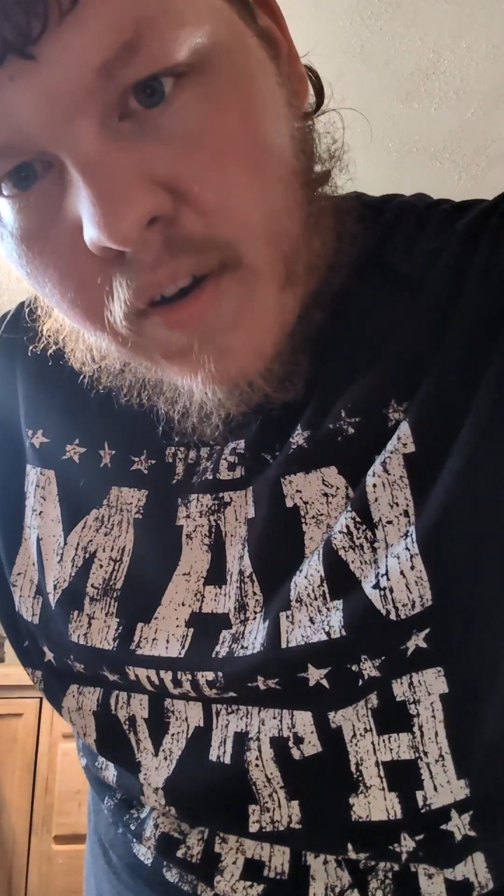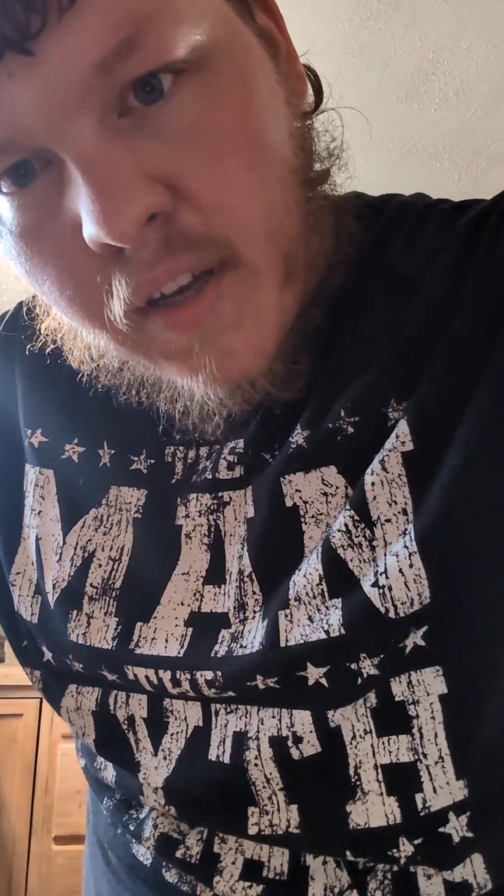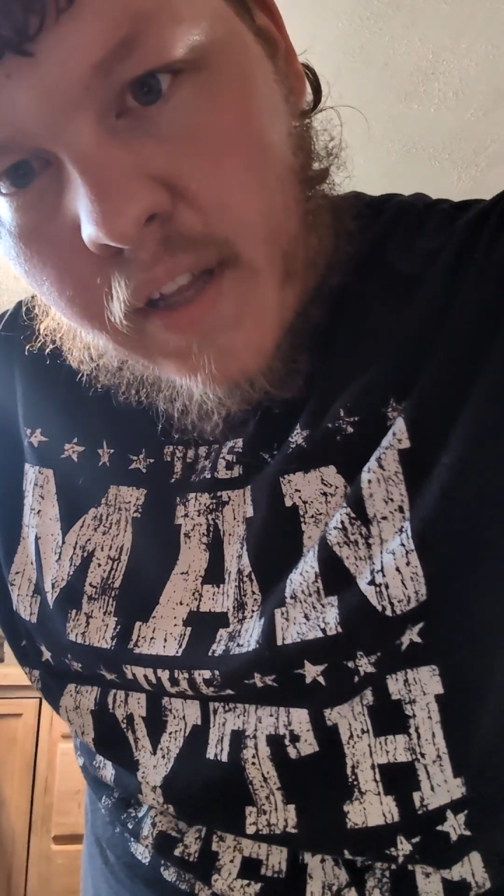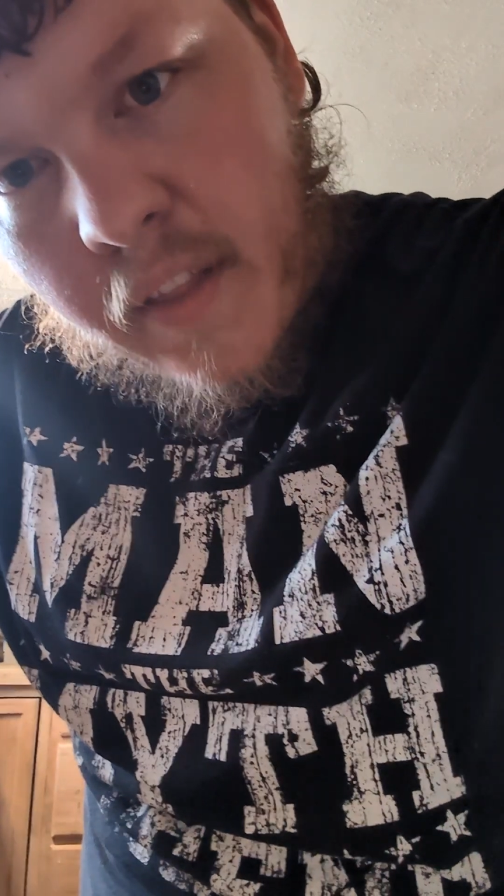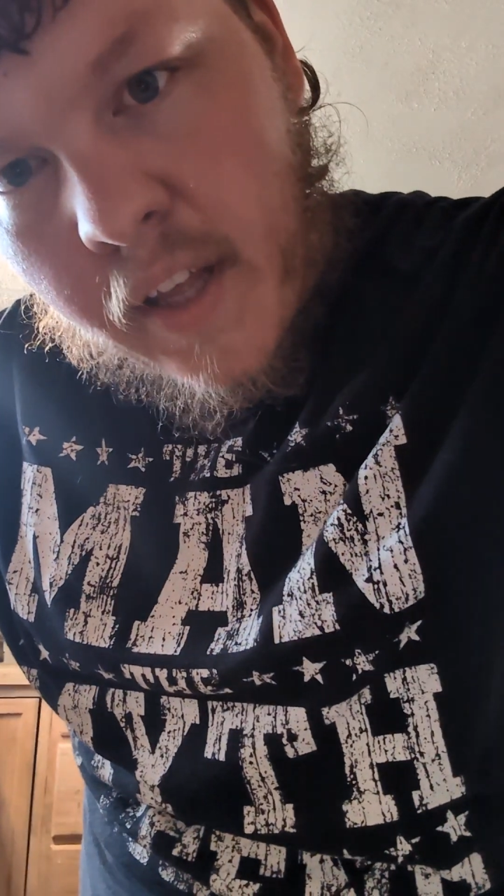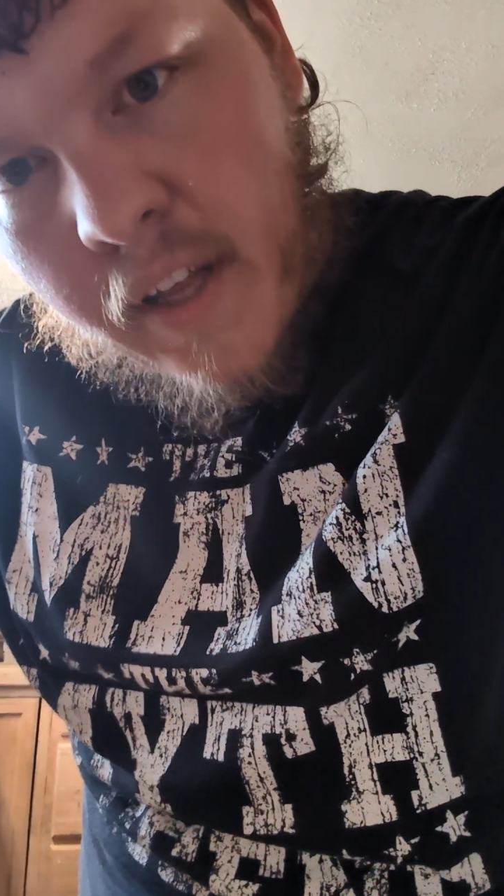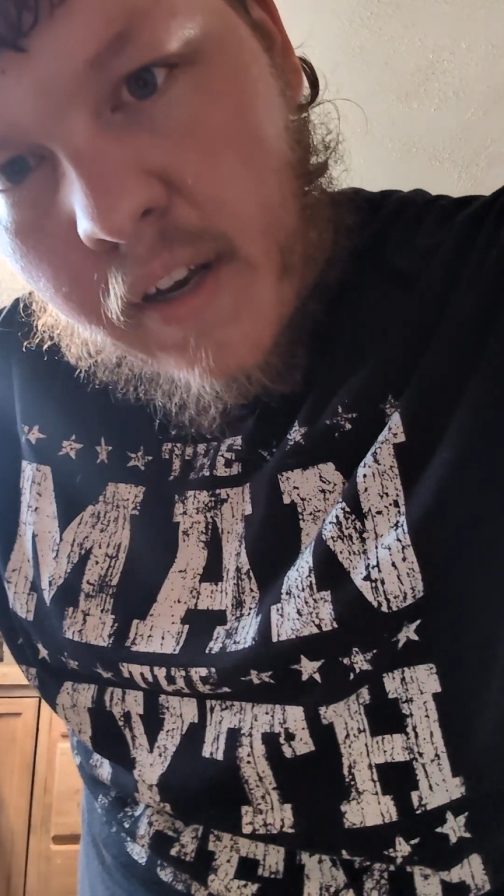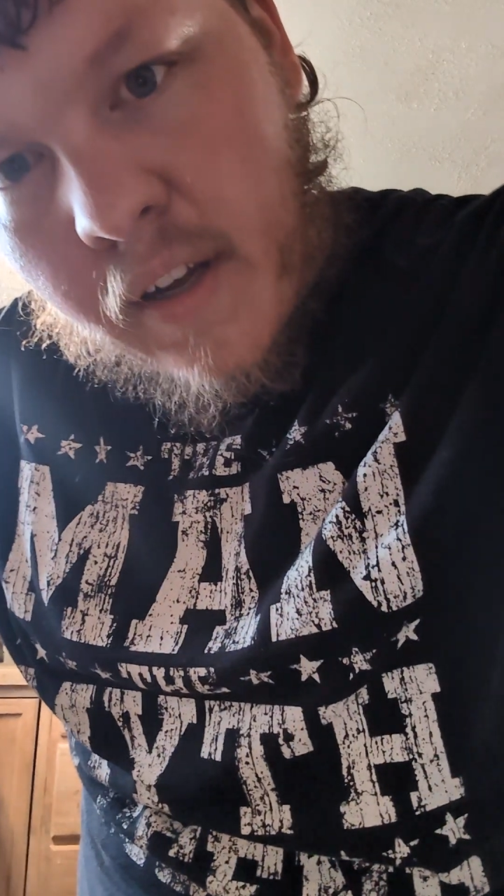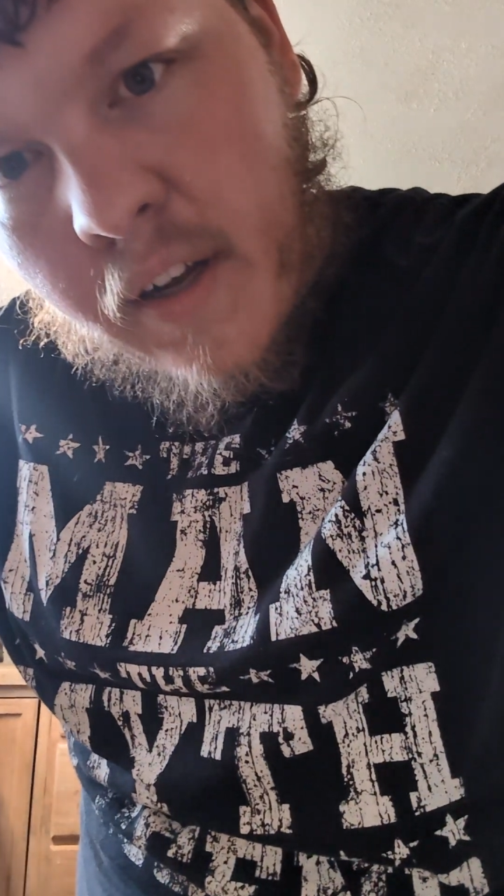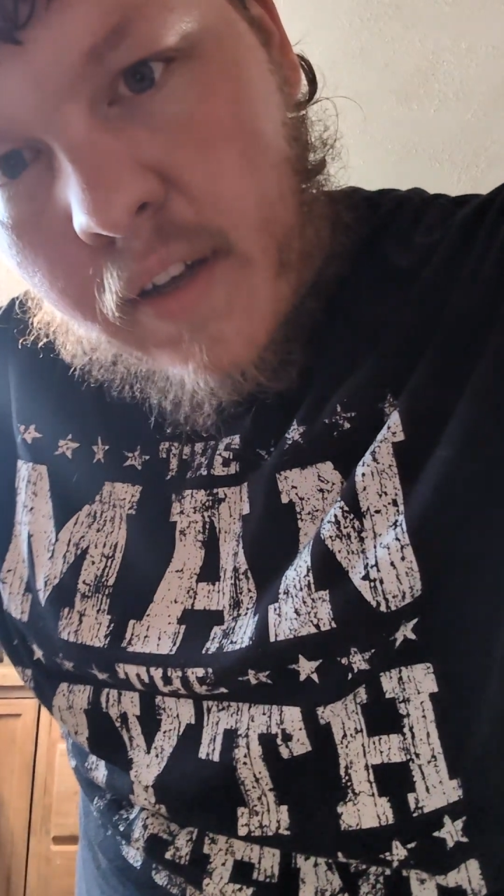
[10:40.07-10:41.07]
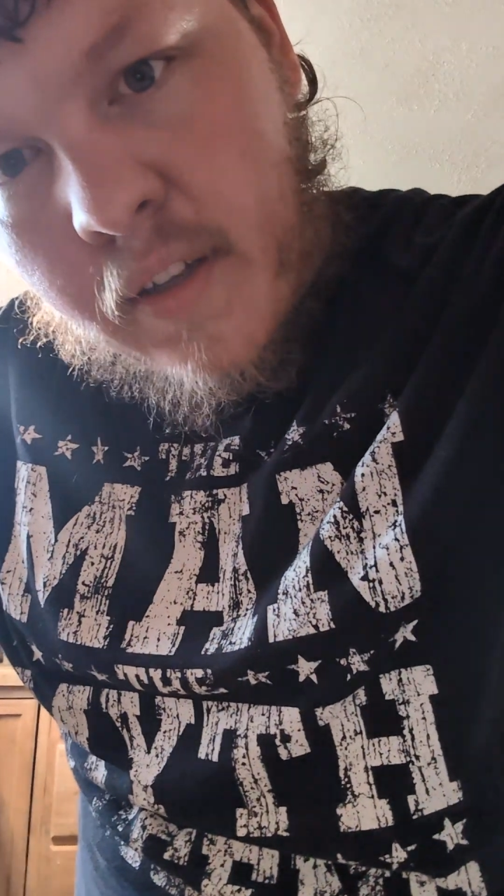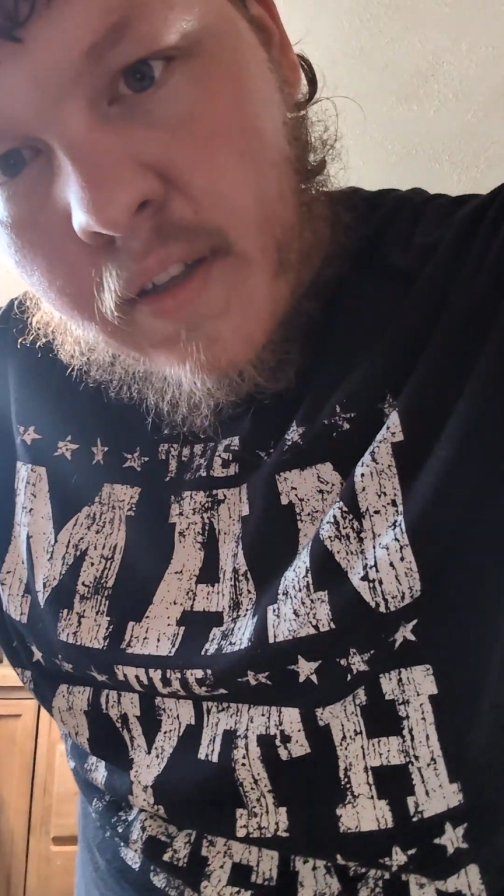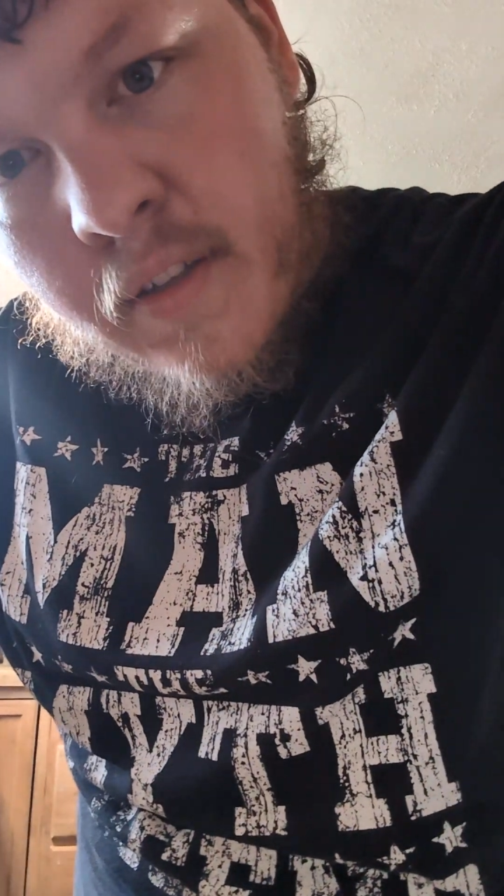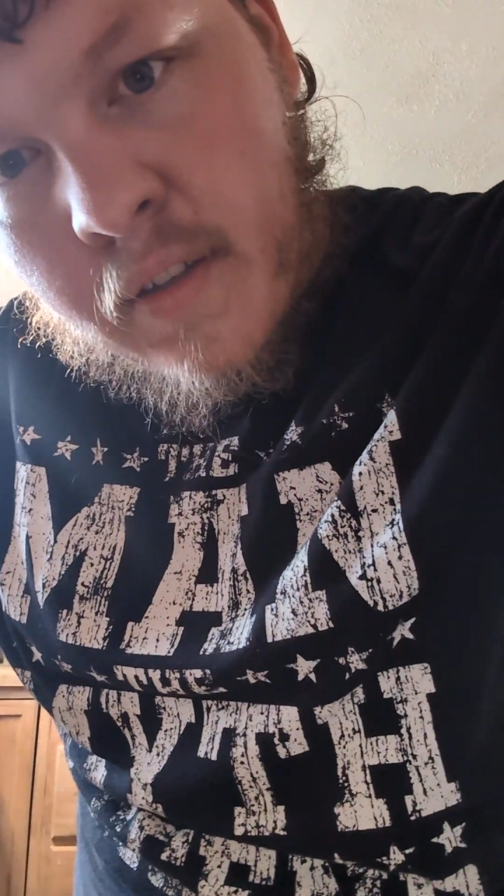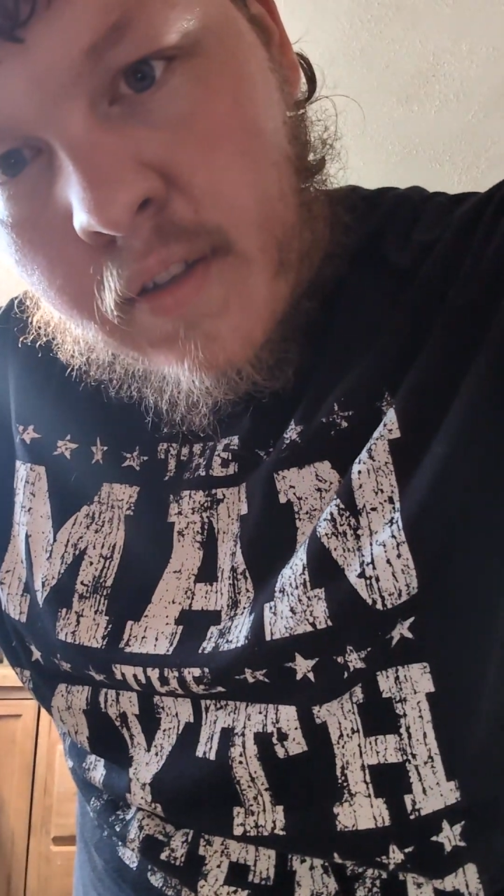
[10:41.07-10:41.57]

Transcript: look at that,